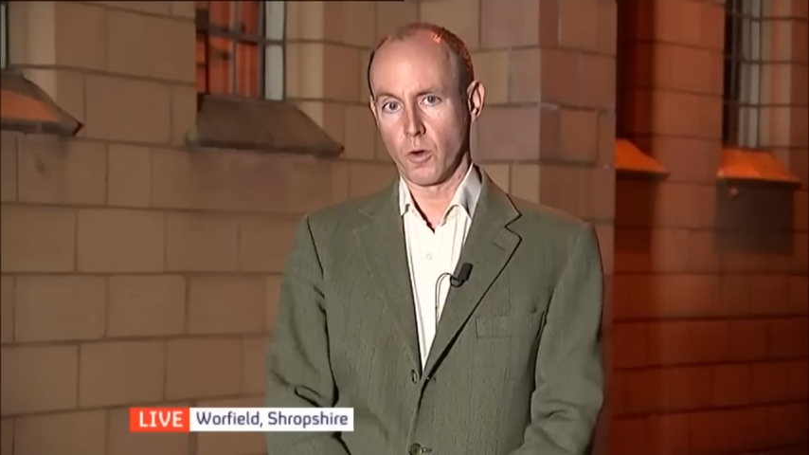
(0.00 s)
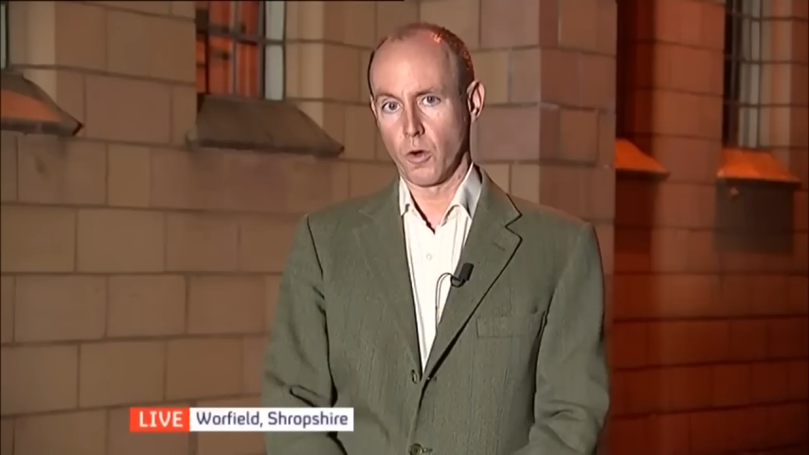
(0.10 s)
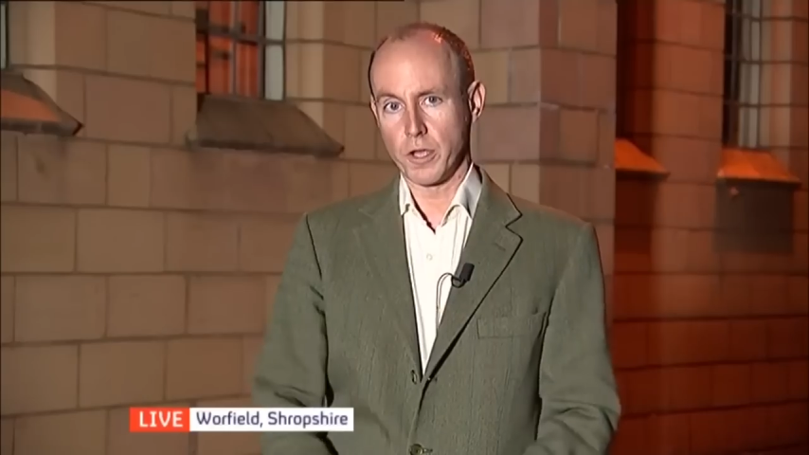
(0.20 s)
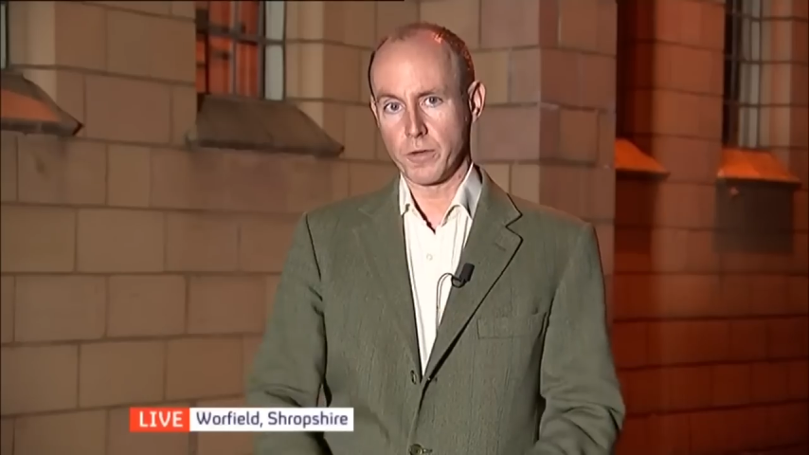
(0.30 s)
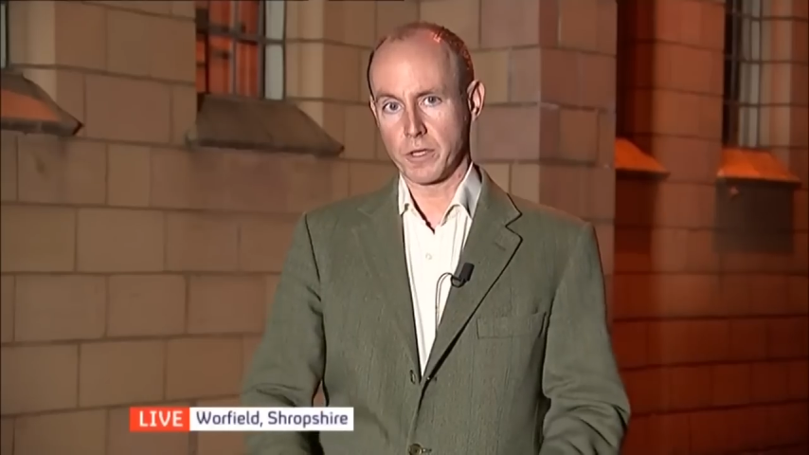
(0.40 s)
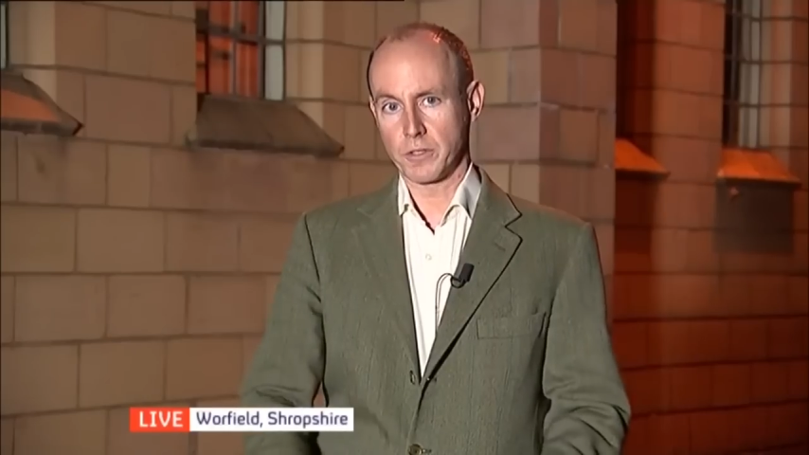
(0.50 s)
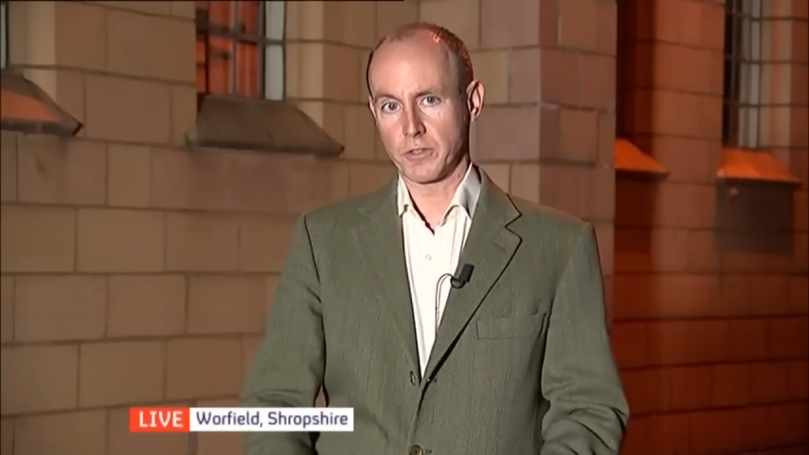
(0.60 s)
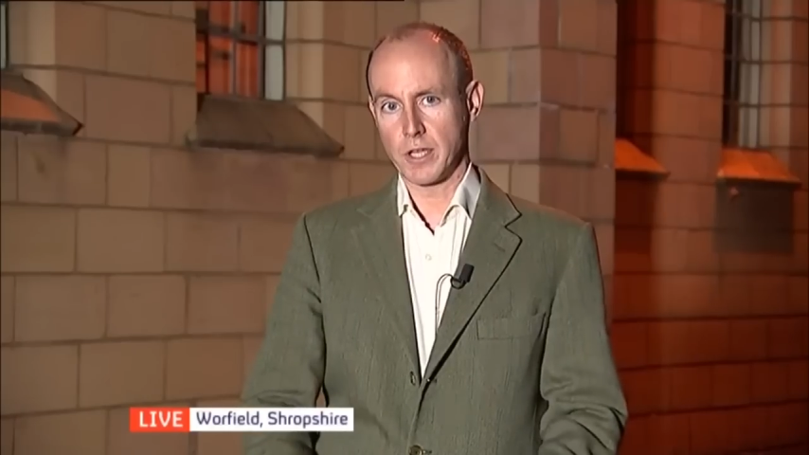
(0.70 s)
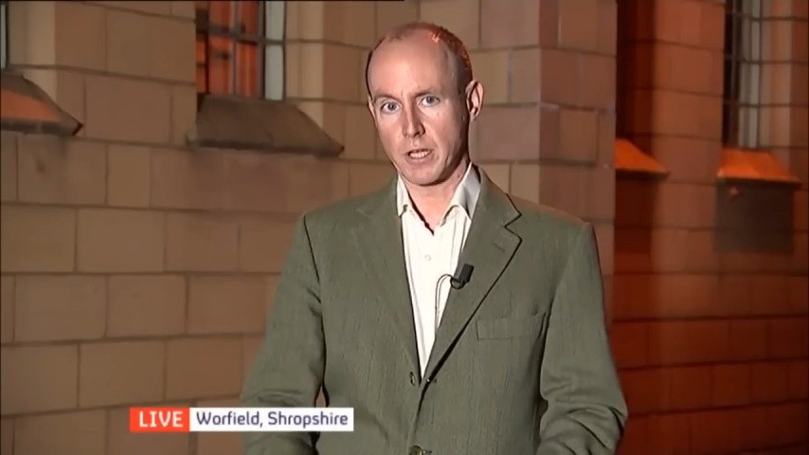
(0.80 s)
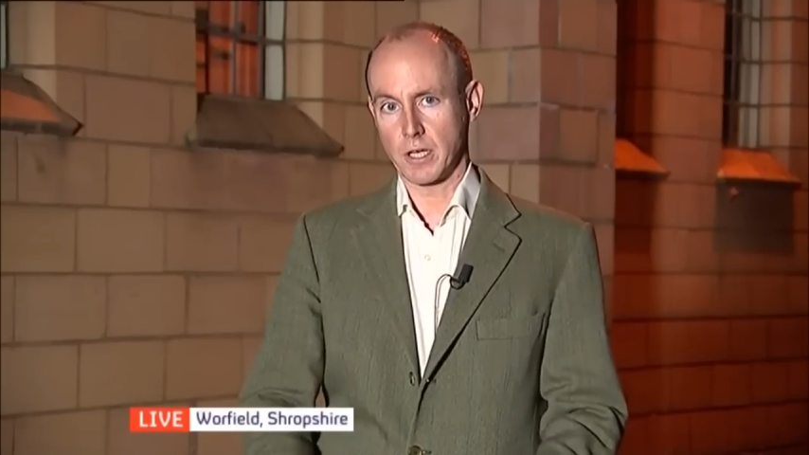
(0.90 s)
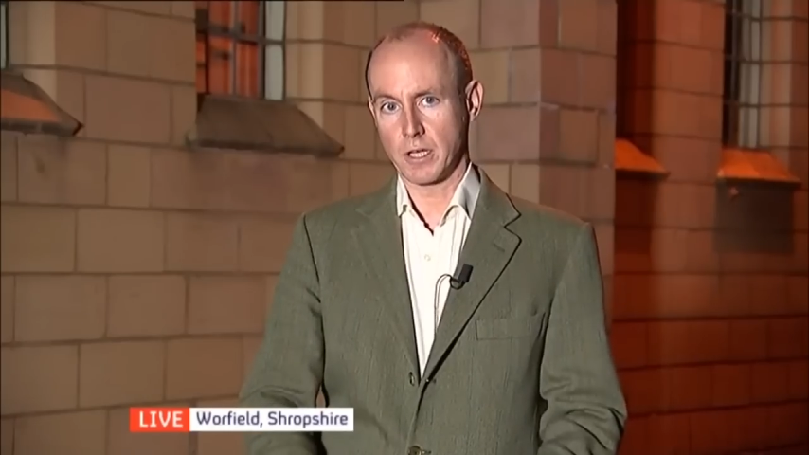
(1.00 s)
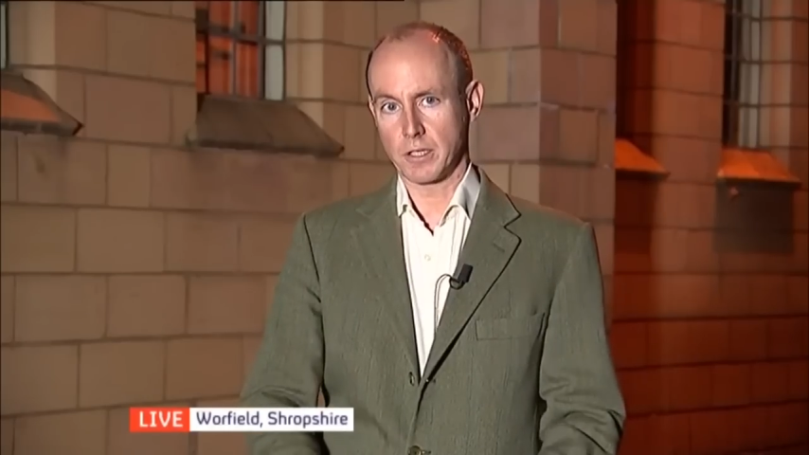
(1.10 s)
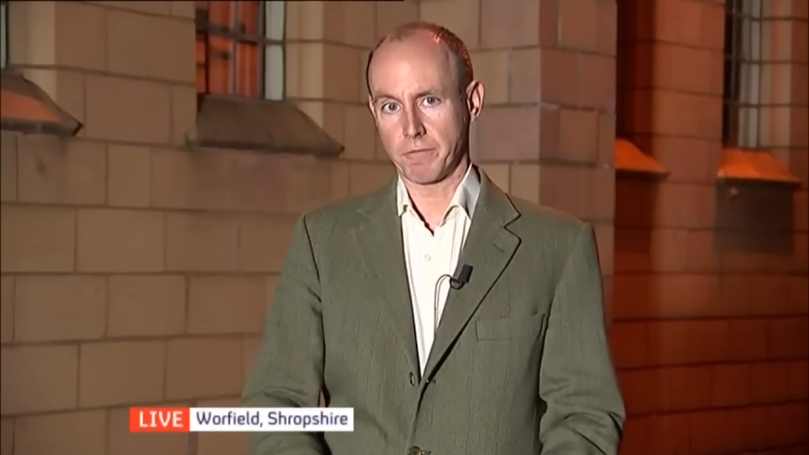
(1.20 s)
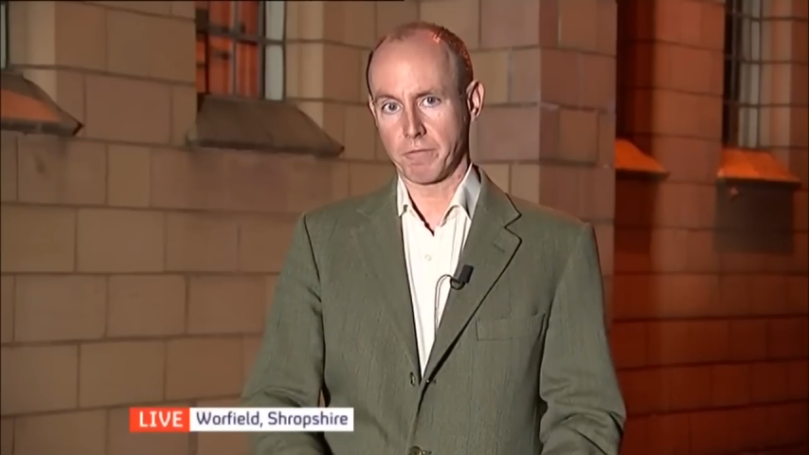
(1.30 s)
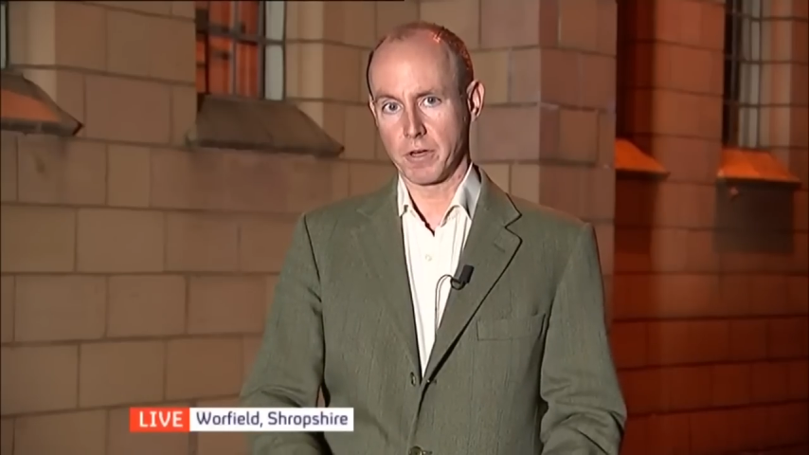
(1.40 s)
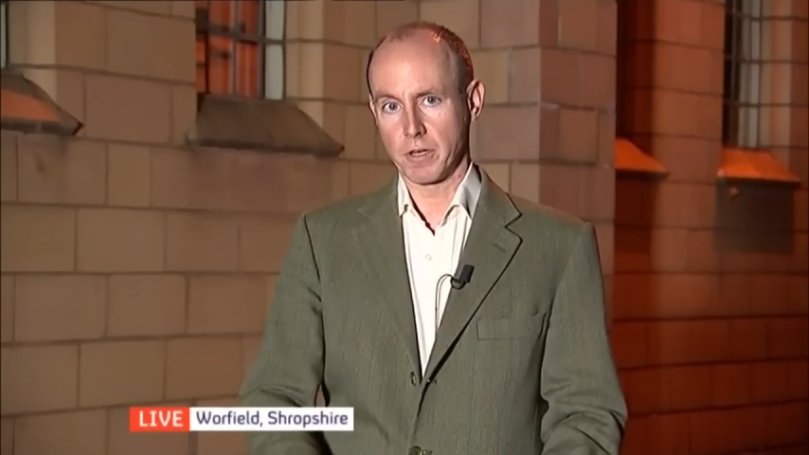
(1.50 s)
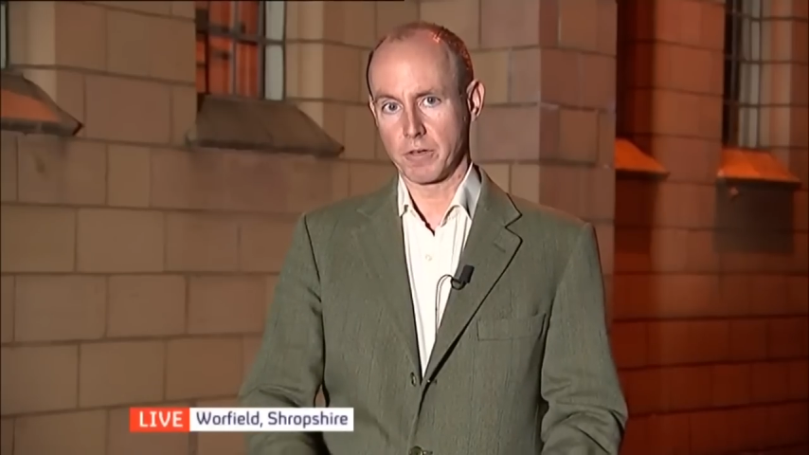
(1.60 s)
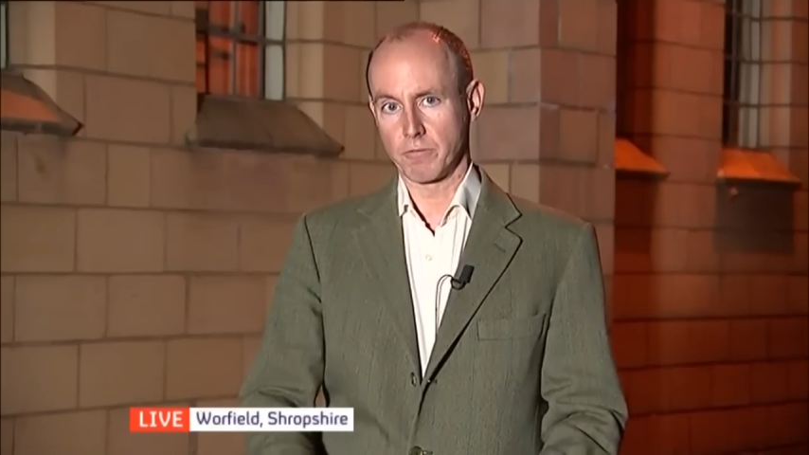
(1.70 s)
Or you can seek a different